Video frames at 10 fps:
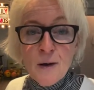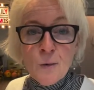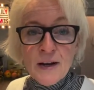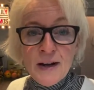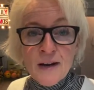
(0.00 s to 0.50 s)

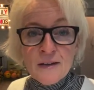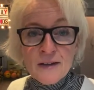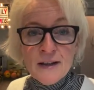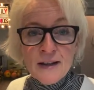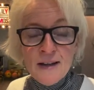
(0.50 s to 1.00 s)
when I got
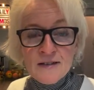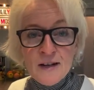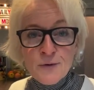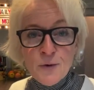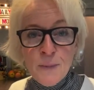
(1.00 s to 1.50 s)
in last
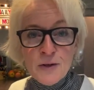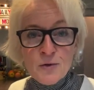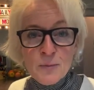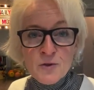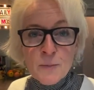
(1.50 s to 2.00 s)
night from my
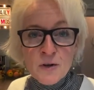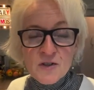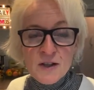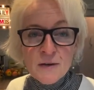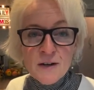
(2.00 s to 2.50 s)
trip to
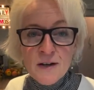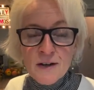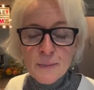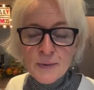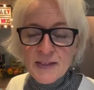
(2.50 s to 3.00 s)
Barcelona,
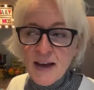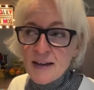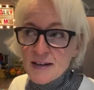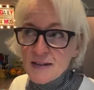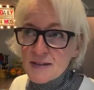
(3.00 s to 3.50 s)
but
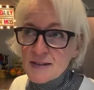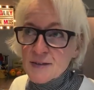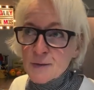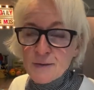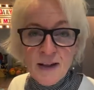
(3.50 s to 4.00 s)

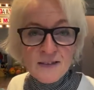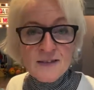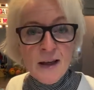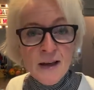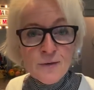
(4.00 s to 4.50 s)
that's
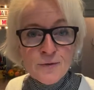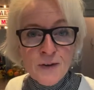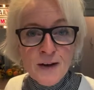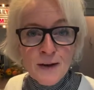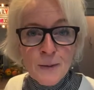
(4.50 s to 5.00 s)
life.
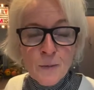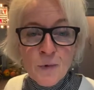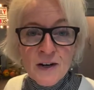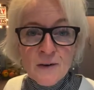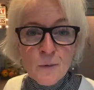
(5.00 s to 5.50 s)

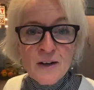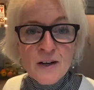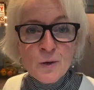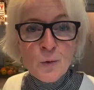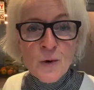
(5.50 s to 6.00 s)
We're
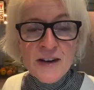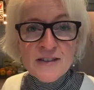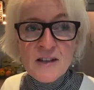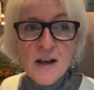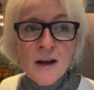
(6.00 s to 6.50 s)
not
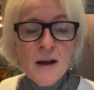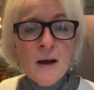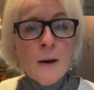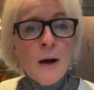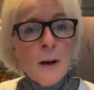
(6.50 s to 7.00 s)
always
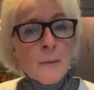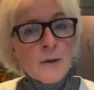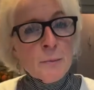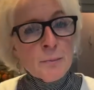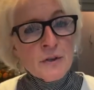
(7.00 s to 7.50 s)

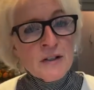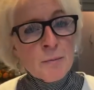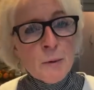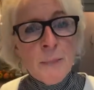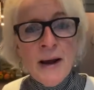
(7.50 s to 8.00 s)
completely
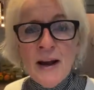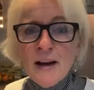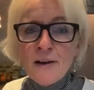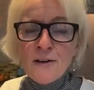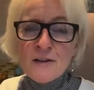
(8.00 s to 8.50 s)

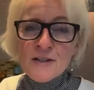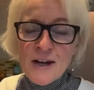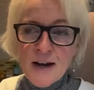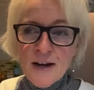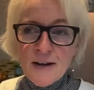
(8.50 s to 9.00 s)
prepared
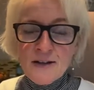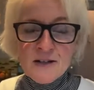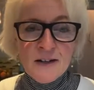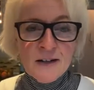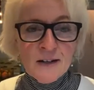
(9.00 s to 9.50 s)

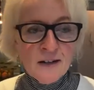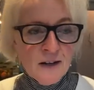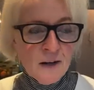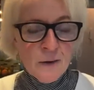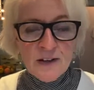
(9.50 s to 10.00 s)
and
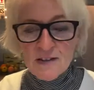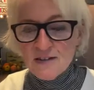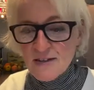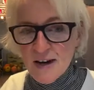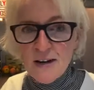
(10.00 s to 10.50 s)
in a
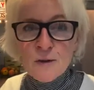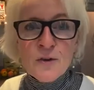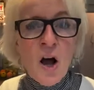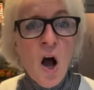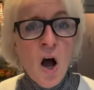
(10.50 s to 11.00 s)
state
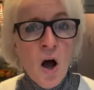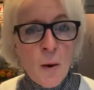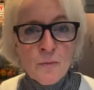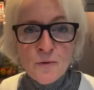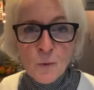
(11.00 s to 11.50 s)
of
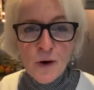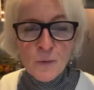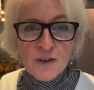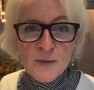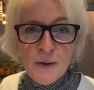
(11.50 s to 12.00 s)
calm for when
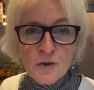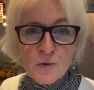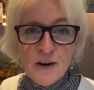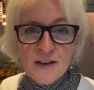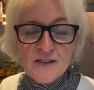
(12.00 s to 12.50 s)
we smell
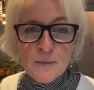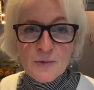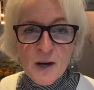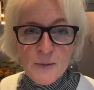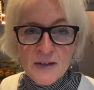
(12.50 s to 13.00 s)
train.
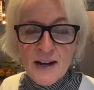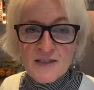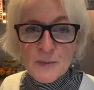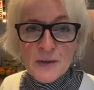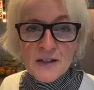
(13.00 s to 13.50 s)
Sometimes it
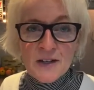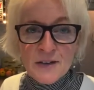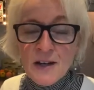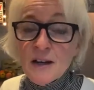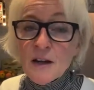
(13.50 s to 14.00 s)
has to be
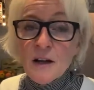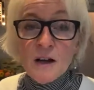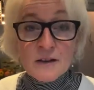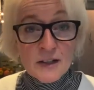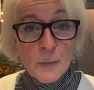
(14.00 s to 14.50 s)
done
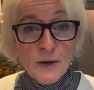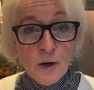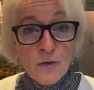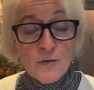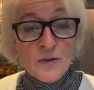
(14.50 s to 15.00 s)
a little bit
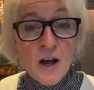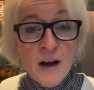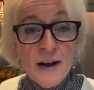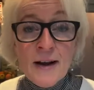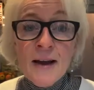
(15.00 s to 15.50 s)
on the
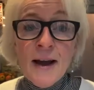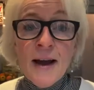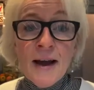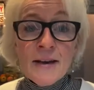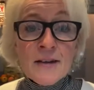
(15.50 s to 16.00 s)
fly,
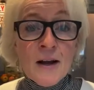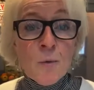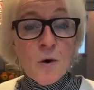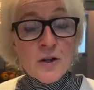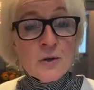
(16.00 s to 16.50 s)
and I
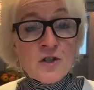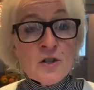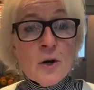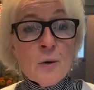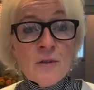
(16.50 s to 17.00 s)
want you to
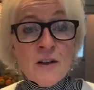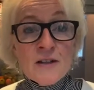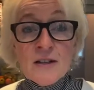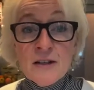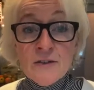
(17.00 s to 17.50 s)
know
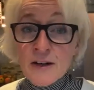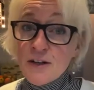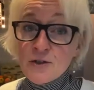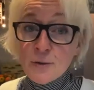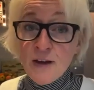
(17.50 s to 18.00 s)
that even
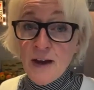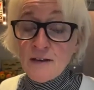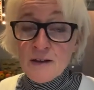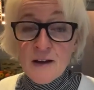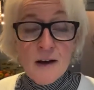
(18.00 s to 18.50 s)
I do
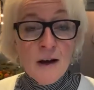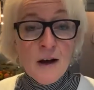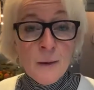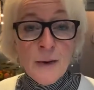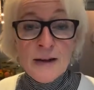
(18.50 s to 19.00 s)
that,
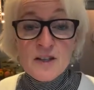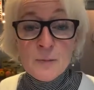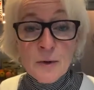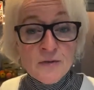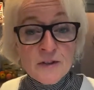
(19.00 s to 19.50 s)
and it's
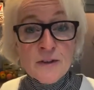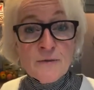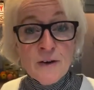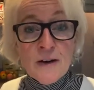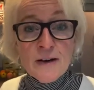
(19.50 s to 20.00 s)
perfectly
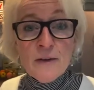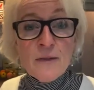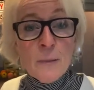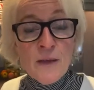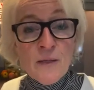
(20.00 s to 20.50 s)
fine.
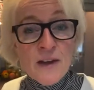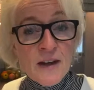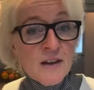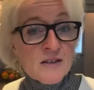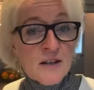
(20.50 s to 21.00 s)
The main
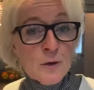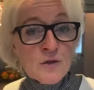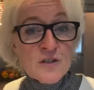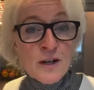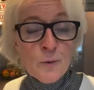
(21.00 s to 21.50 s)
thing is that you
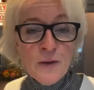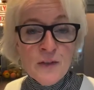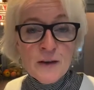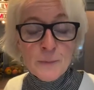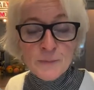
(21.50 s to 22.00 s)
stick
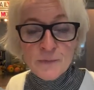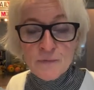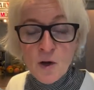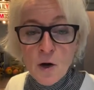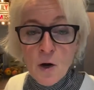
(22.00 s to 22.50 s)
with it.
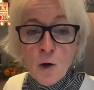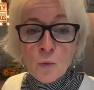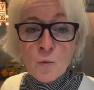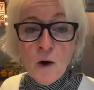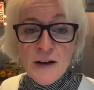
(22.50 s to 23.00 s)

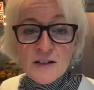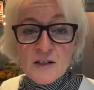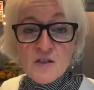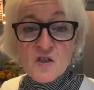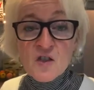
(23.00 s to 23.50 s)
Right,
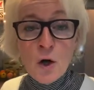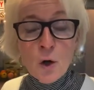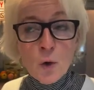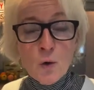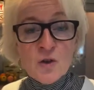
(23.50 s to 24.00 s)

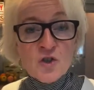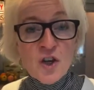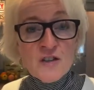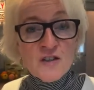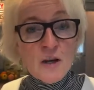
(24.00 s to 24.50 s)
so
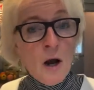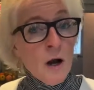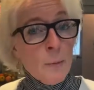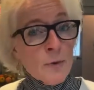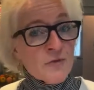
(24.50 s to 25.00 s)
just a
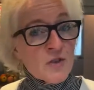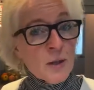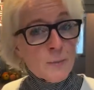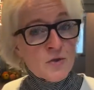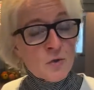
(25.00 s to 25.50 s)
couple of
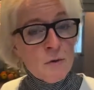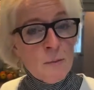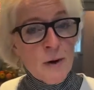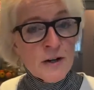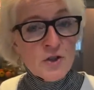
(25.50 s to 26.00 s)
tips to
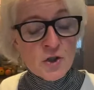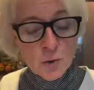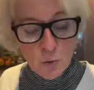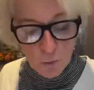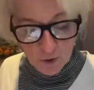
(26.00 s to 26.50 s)
remind
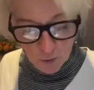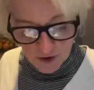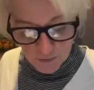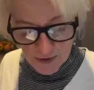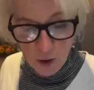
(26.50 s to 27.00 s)
you. We're going
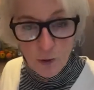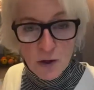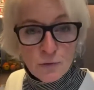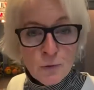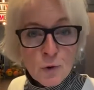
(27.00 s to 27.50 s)
to be
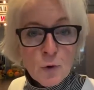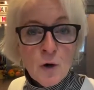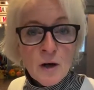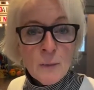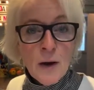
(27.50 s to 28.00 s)
going through
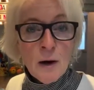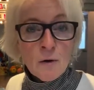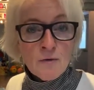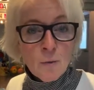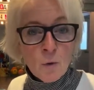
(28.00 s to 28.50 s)

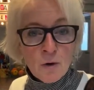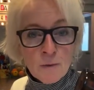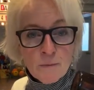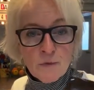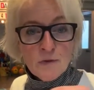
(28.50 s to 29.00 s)

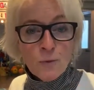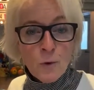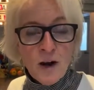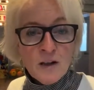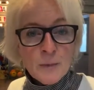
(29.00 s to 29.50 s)
the
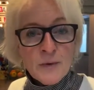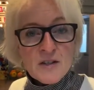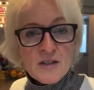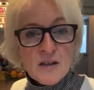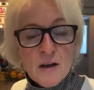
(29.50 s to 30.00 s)
four
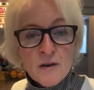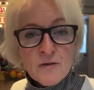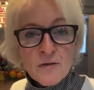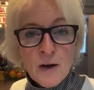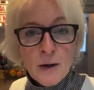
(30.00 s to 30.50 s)
elements
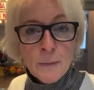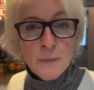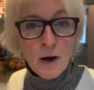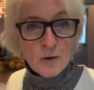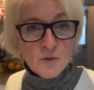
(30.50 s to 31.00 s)
of
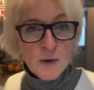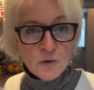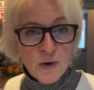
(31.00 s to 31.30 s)
our smell